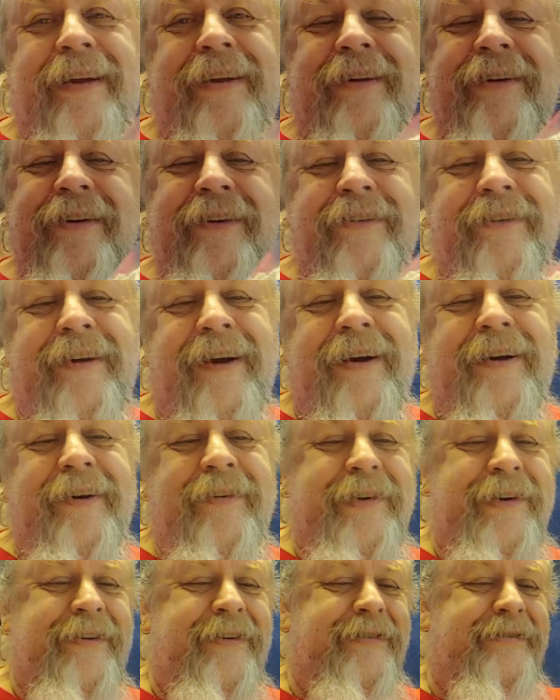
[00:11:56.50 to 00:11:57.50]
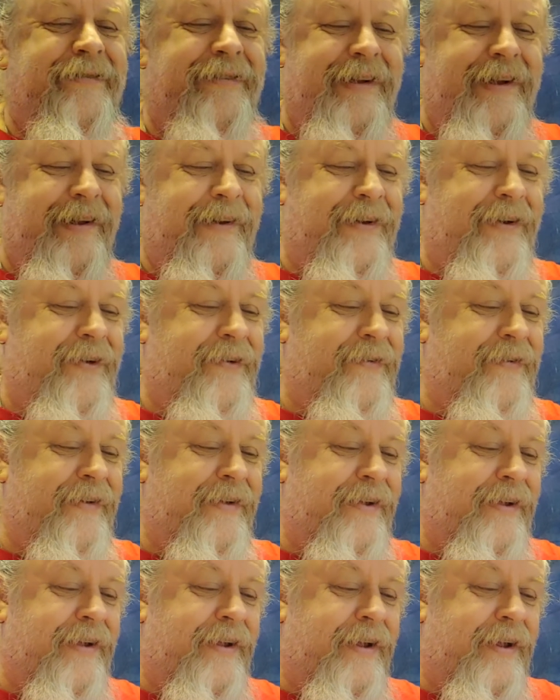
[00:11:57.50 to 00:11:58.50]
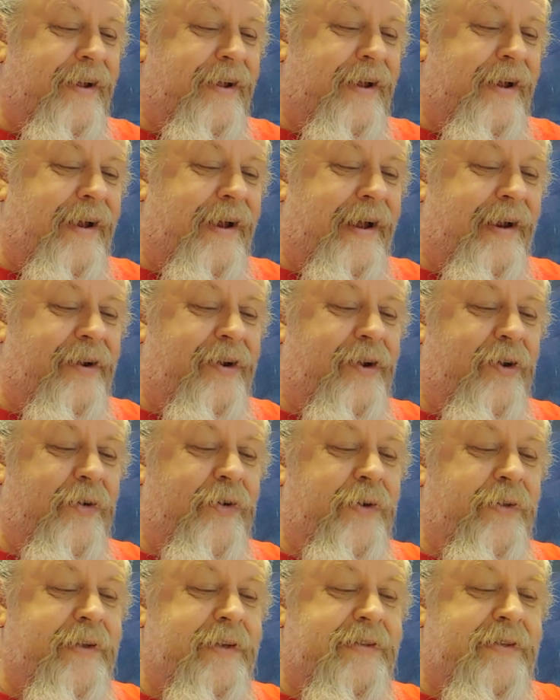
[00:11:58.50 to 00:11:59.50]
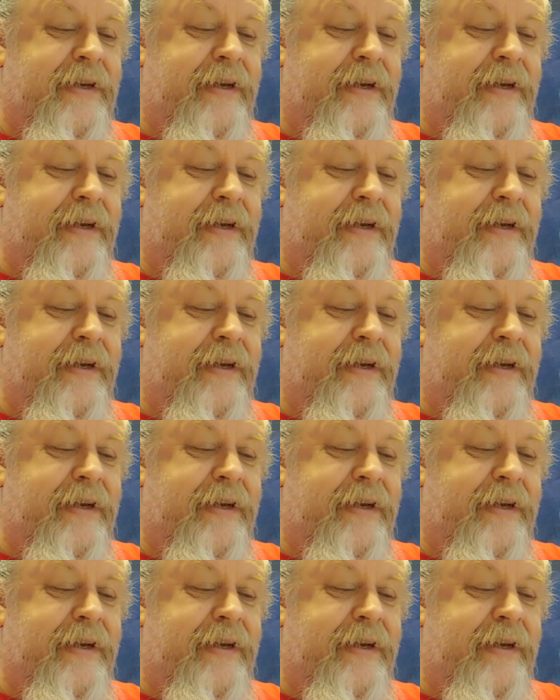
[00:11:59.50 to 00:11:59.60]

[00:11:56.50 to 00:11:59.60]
don't know. I don't know. I don't know who this